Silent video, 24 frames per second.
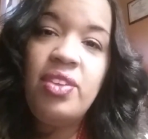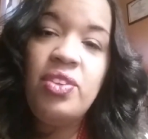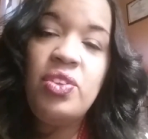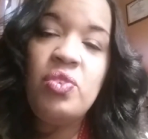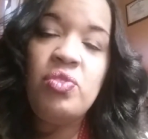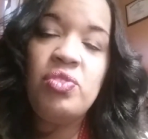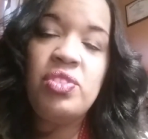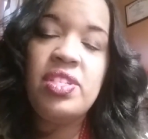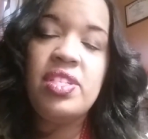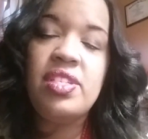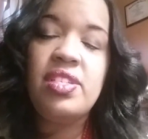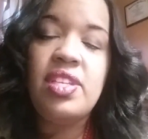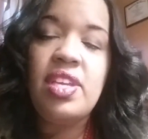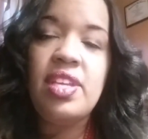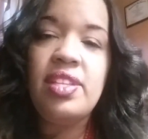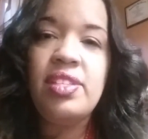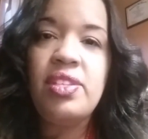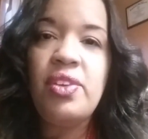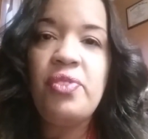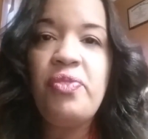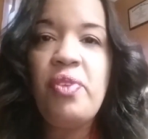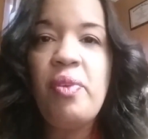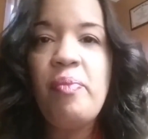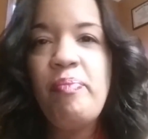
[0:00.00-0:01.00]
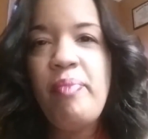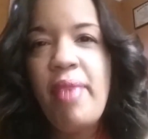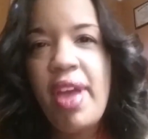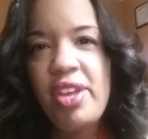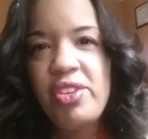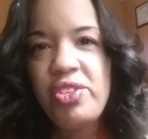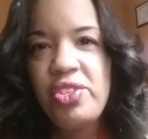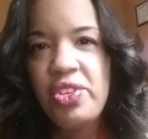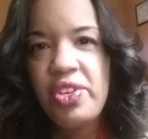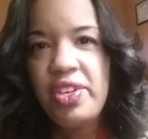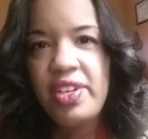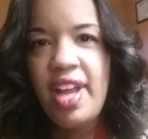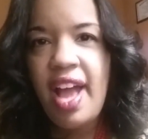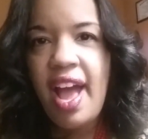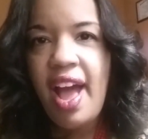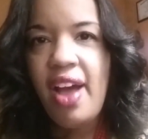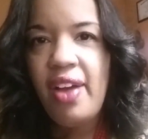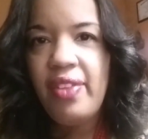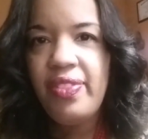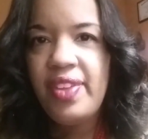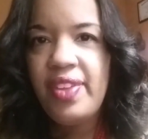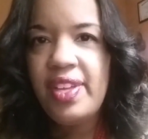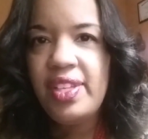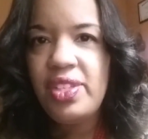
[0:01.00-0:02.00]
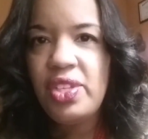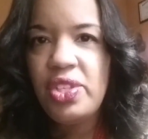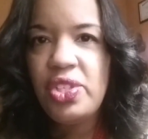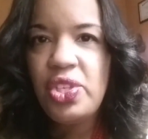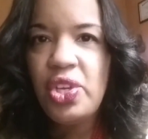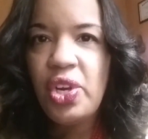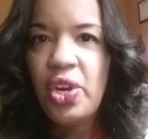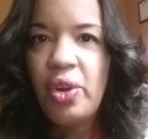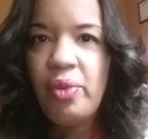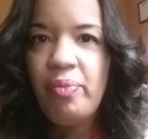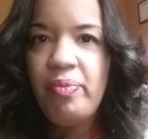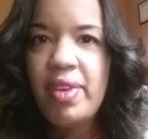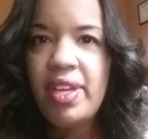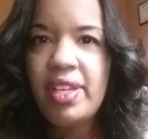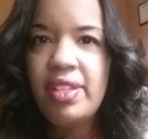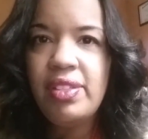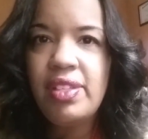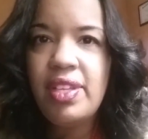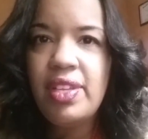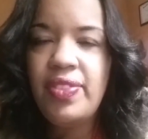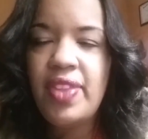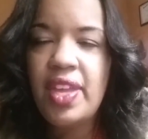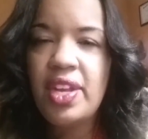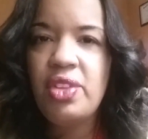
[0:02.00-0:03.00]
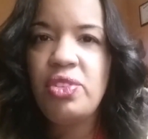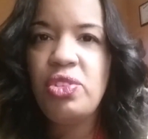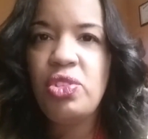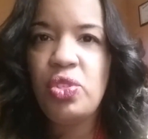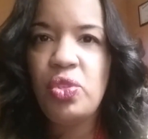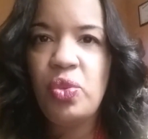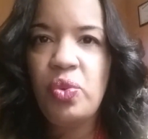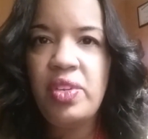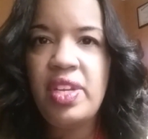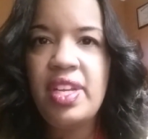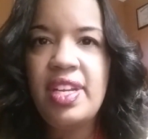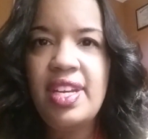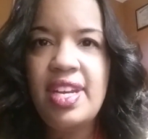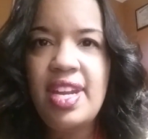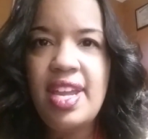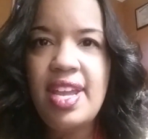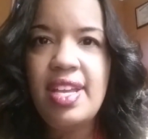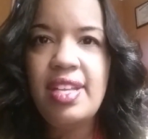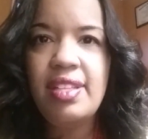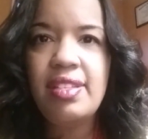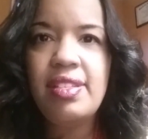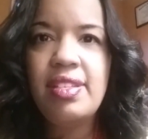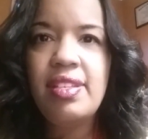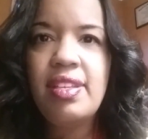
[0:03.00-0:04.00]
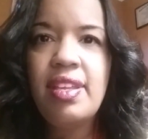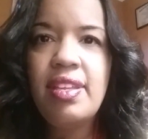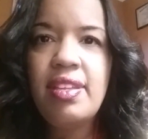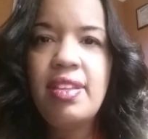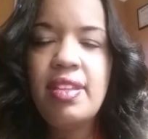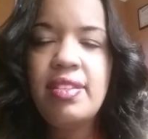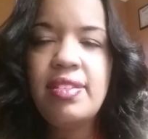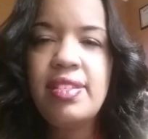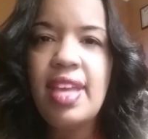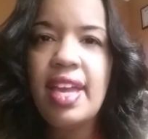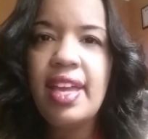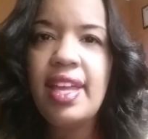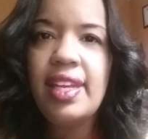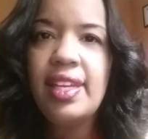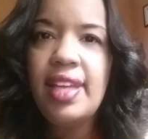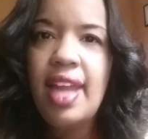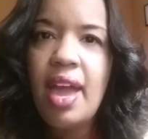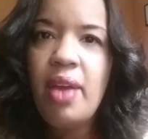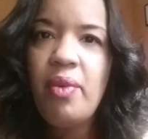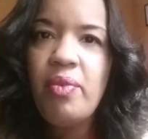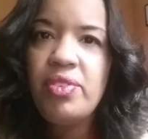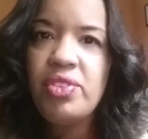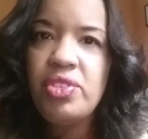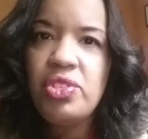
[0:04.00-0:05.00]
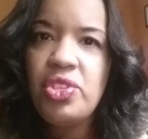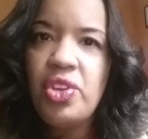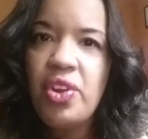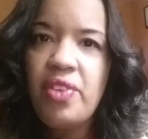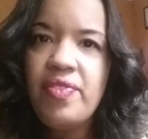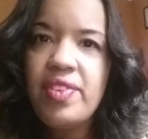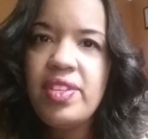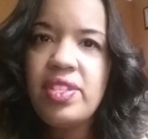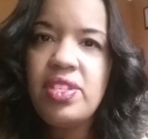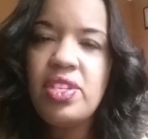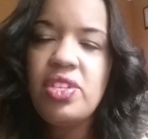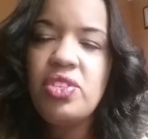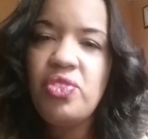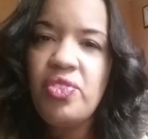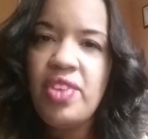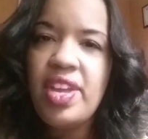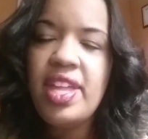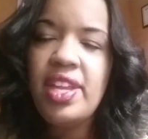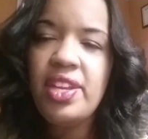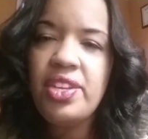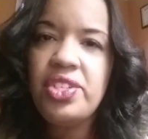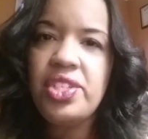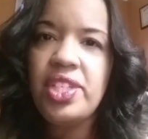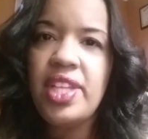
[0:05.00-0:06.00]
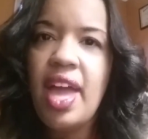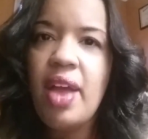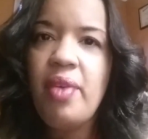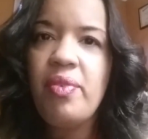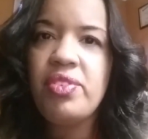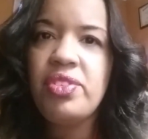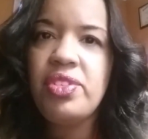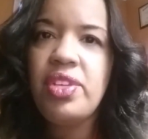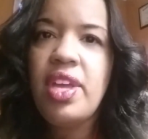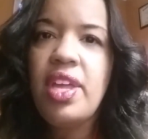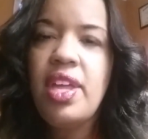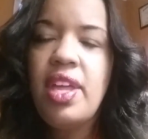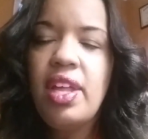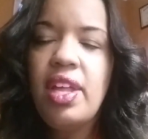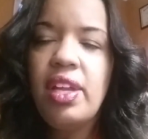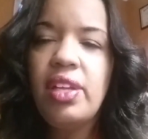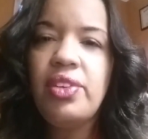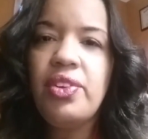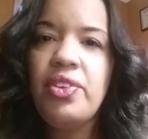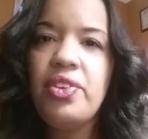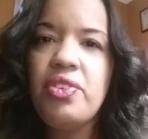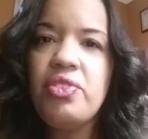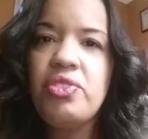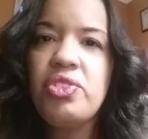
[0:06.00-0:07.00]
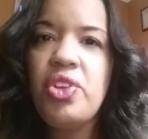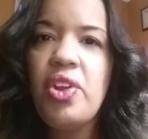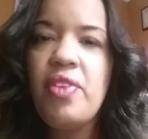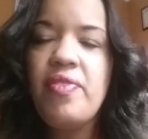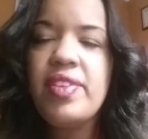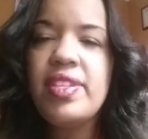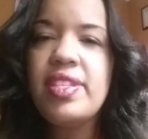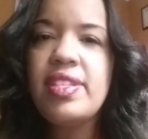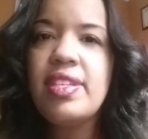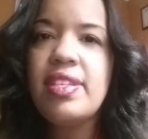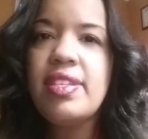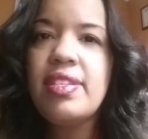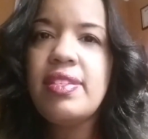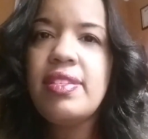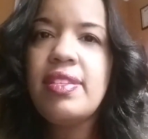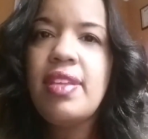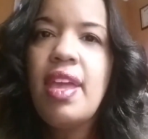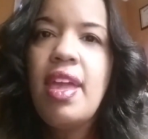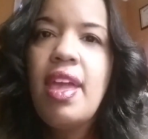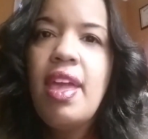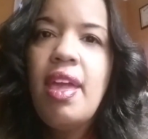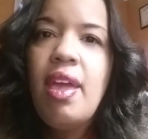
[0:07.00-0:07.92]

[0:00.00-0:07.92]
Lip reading: uses a different measure on how they determined that a student needs second language services or English language learner services.